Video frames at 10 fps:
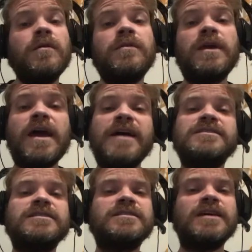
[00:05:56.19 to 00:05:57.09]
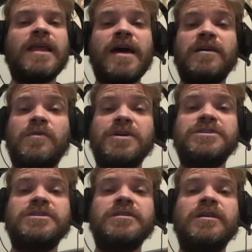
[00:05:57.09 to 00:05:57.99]
The answer to that
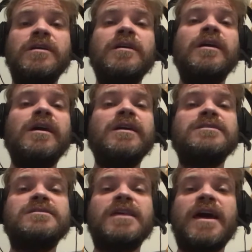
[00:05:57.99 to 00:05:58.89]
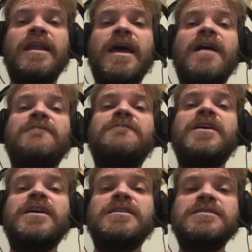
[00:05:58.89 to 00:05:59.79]
question is that our
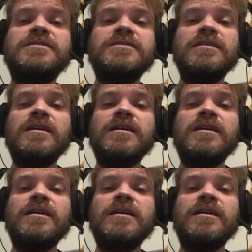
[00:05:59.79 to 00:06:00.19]
fears